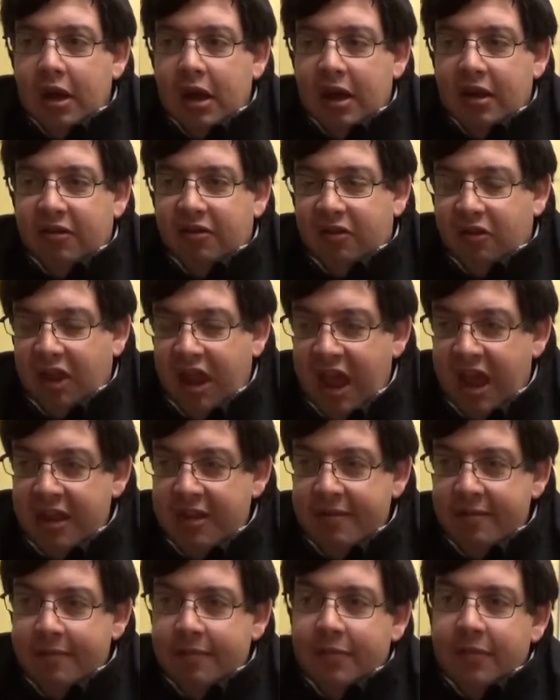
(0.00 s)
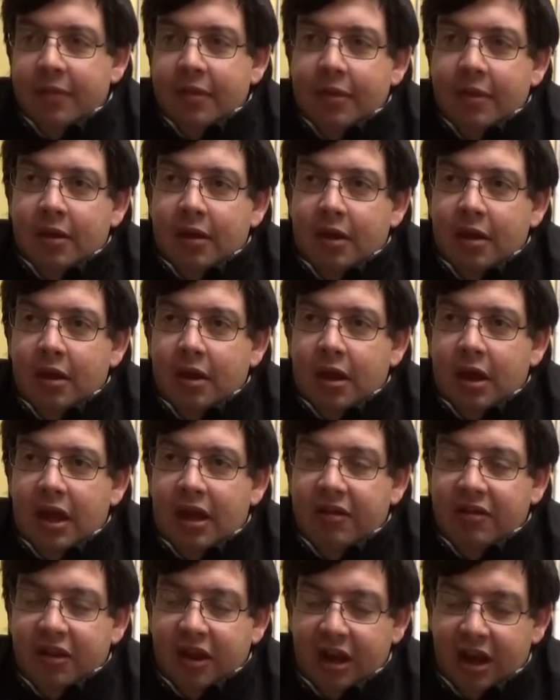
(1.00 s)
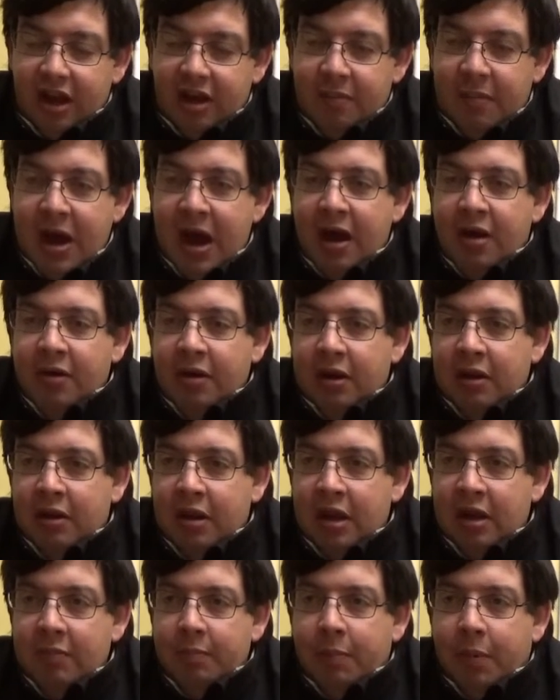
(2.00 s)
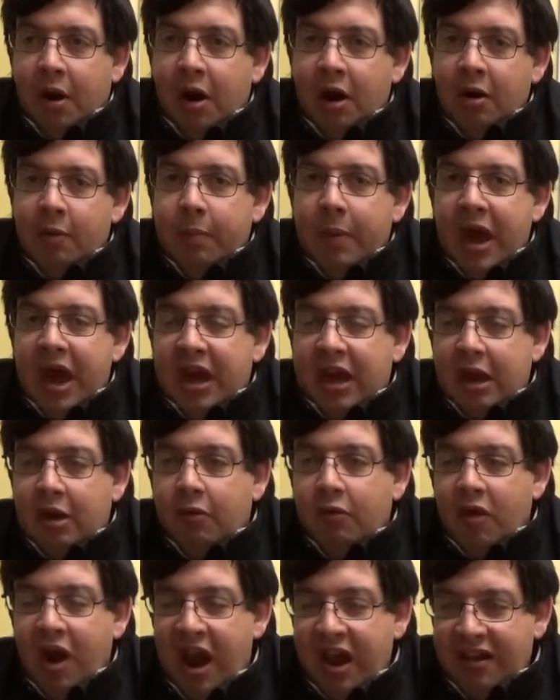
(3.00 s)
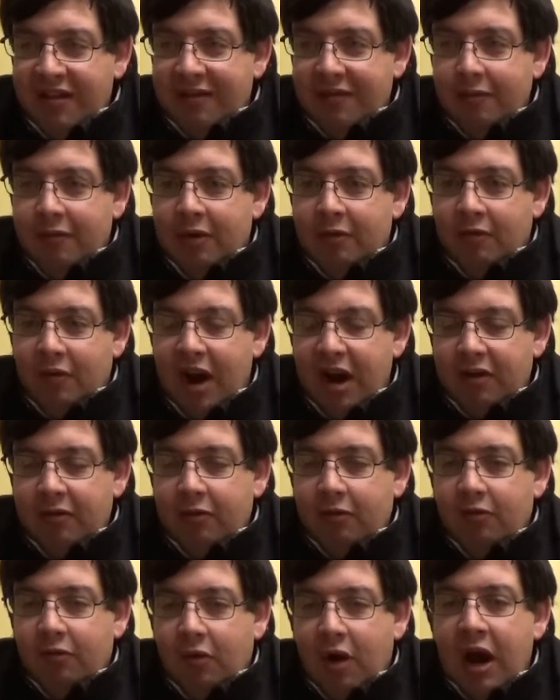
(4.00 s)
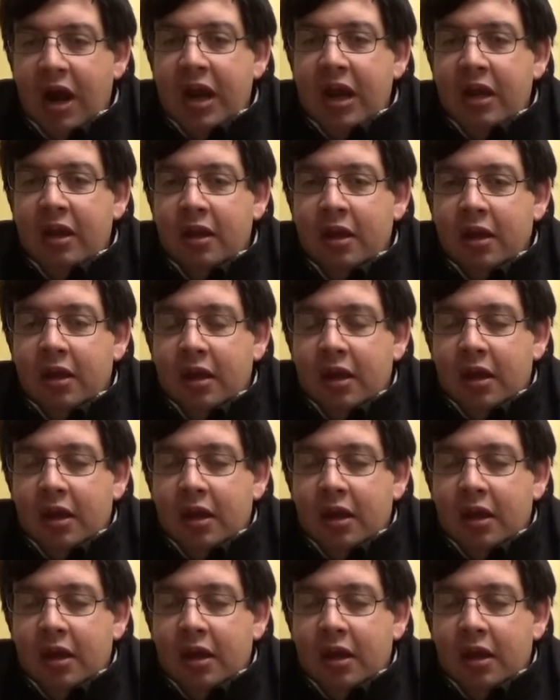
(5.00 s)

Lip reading: Instead, he's going to come out and bark back at Rex when Rex was right.